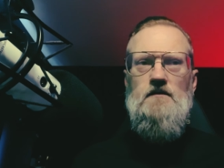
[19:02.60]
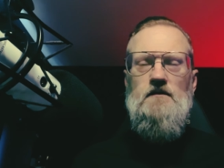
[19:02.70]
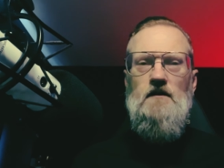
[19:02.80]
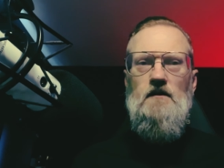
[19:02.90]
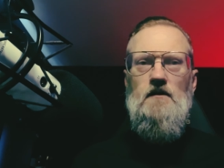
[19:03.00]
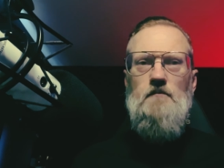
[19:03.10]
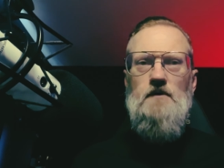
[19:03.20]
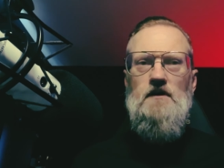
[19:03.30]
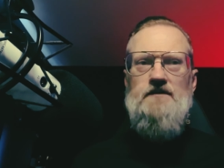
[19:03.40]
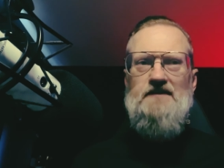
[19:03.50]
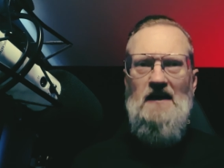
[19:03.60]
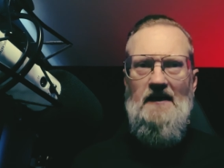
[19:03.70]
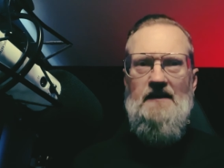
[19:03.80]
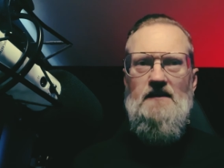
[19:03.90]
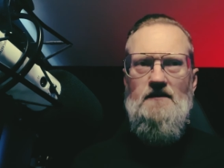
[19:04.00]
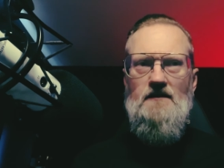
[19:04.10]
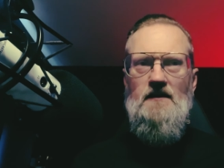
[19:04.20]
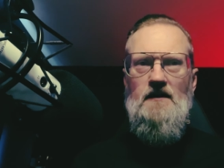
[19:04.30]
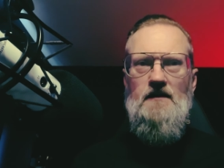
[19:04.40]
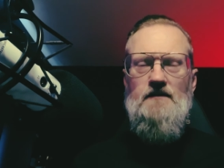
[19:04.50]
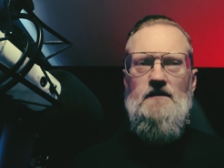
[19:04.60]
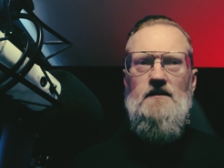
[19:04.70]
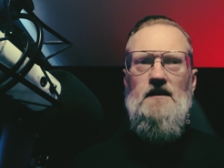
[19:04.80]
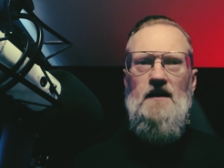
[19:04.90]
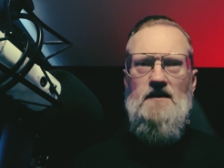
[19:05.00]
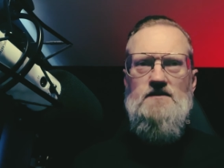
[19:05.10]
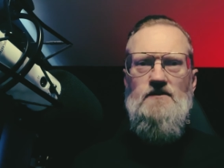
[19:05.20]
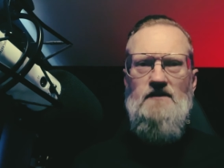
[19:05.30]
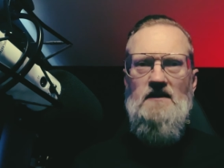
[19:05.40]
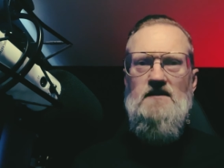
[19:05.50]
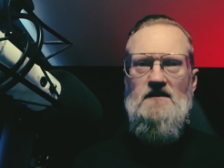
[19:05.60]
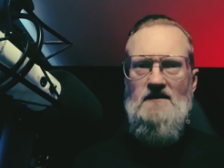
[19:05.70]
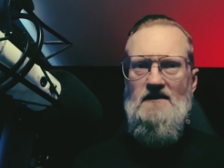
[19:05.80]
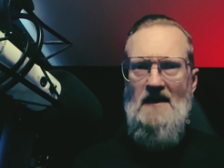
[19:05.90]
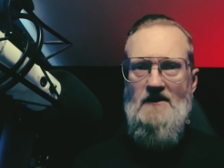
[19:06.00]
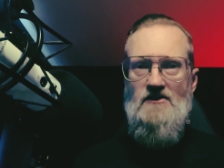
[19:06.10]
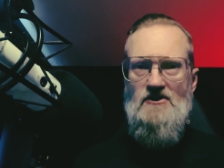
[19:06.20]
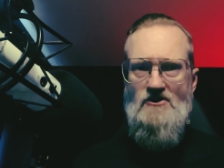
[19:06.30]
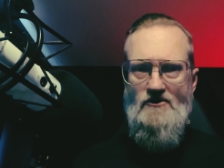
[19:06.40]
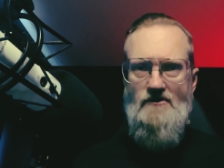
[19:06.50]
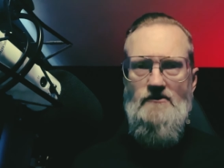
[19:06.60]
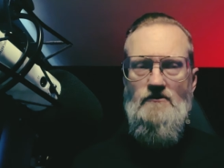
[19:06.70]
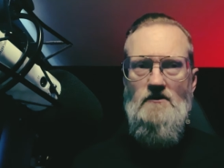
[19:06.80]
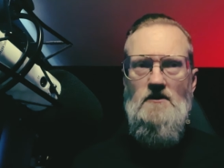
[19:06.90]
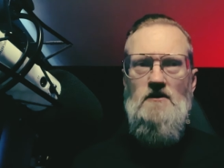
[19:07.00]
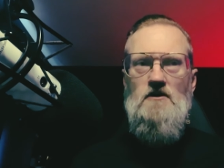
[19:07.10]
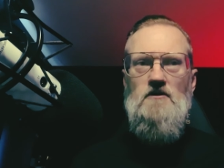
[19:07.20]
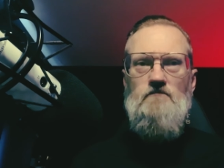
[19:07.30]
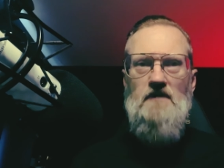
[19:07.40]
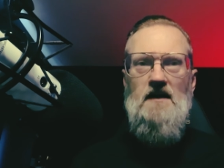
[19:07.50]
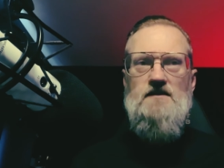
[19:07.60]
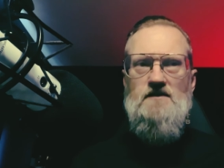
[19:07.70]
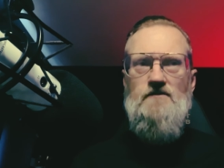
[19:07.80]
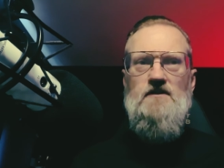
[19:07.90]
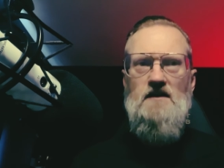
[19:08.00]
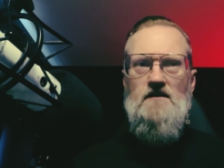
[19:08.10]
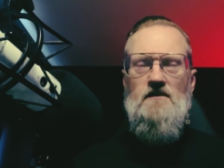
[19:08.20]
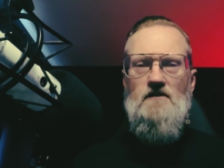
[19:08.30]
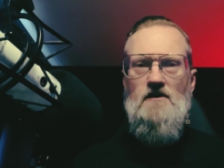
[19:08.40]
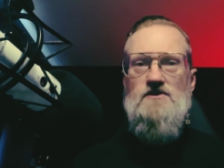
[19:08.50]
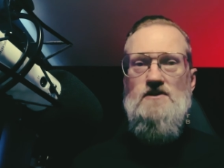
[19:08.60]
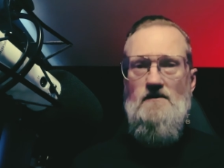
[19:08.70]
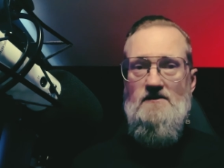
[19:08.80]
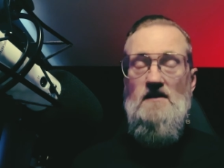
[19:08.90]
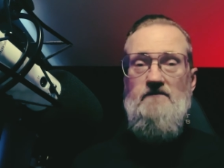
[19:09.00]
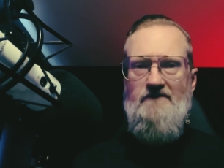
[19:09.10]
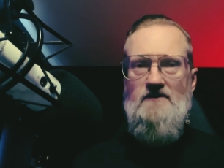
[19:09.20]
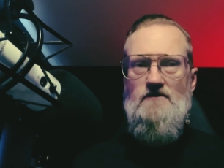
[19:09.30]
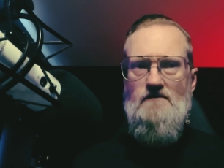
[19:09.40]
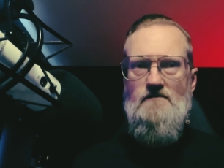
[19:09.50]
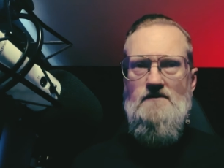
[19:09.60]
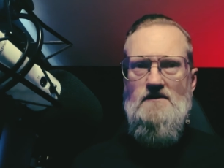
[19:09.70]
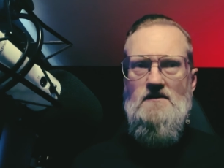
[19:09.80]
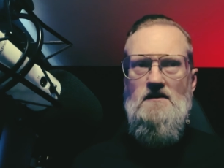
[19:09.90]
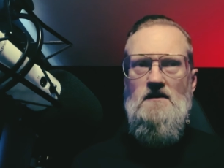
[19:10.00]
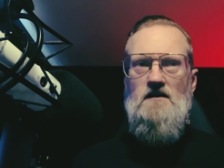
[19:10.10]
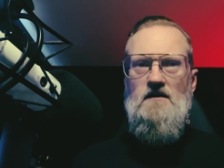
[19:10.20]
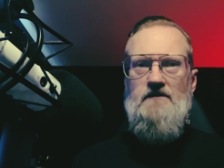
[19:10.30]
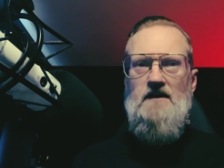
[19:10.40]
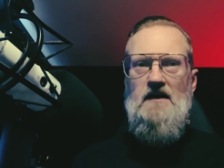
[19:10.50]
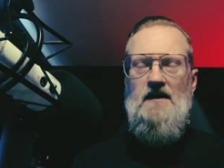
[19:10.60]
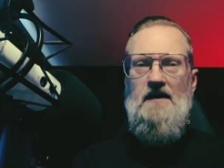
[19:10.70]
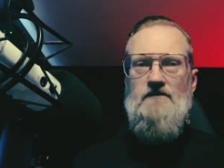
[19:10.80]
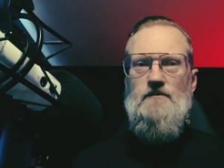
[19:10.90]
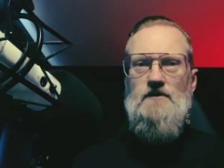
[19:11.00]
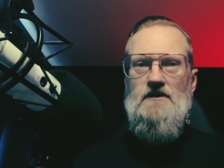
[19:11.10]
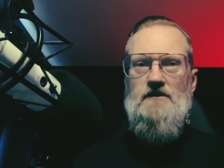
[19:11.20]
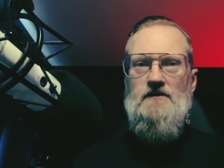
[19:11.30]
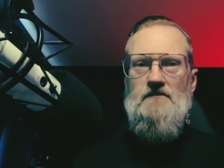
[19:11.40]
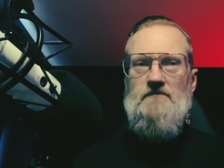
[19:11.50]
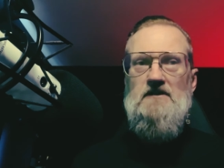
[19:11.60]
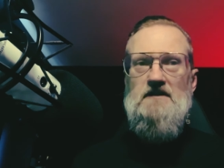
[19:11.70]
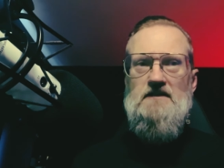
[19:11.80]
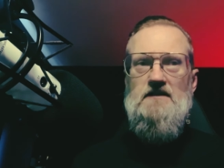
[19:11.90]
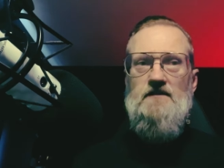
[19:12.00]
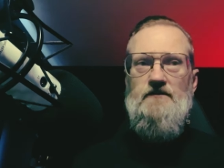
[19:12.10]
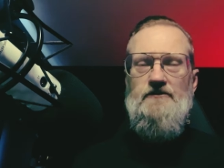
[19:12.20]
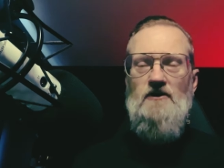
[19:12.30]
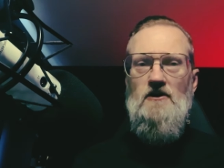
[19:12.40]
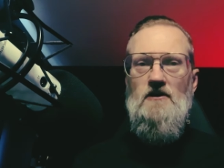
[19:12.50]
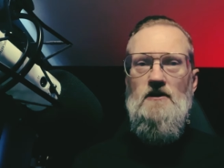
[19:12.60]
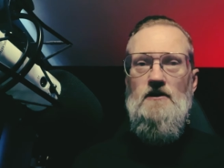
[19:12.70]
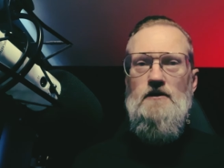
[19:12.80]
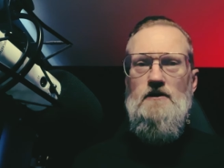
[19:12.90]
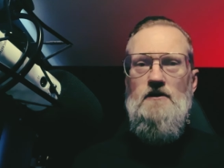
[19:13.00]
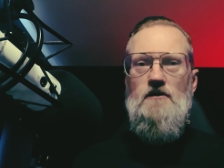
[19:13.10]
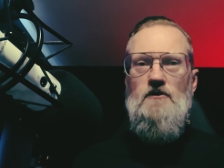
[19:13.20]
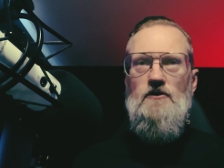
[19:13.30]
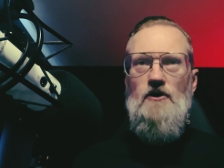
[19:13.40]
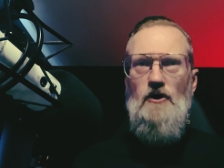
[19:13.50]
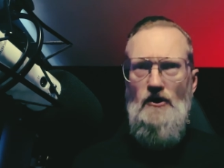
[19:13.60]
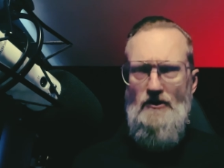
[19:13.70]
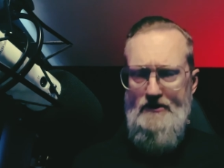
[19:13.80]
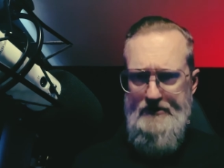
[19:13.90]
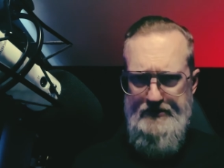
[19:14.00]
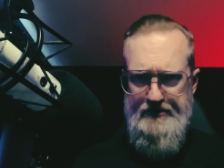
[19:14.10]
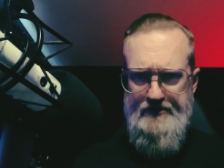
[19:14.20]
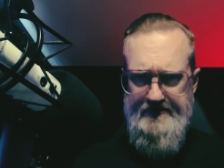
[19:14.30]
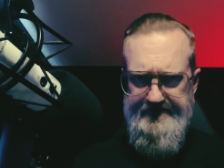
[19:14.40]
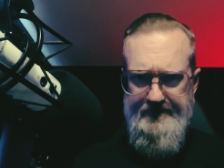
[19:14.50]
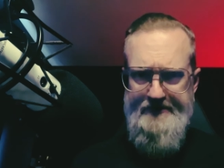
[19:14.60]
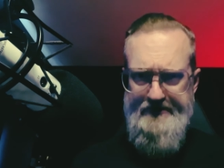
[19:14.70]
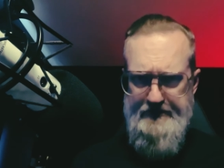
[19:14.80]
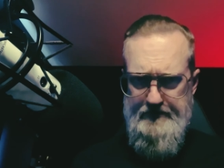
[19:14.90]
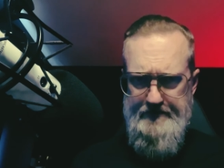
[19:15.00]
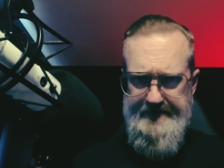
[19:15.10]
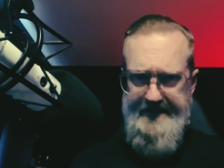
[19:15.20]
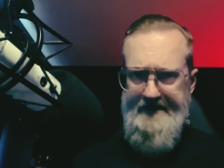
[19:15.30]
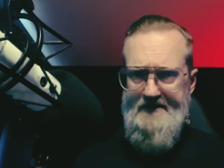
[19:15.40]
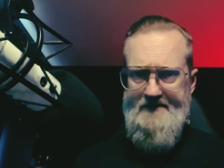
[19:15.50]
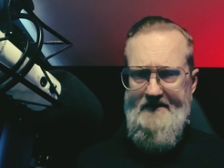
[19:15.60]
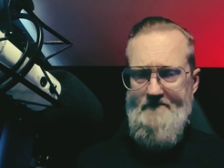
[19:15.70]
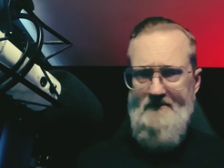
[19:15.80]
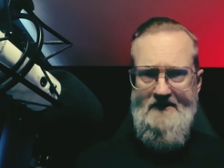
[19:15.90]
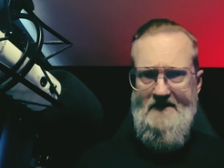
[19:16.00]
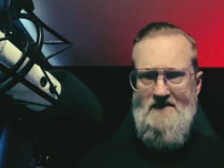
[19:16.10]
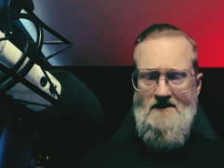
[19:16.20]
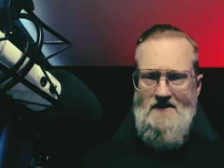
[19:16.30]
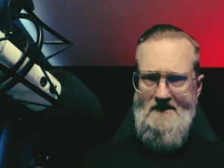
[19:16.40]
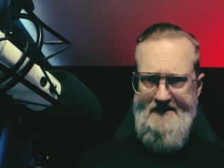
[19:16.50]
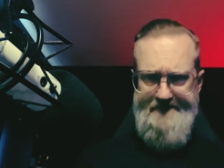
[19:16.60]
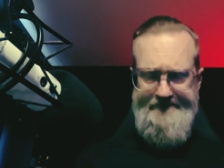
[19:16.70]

um, diet, and and I do think that that is true, but I do think there are certain some foods that everyone believes are uh, good for you and and believes in that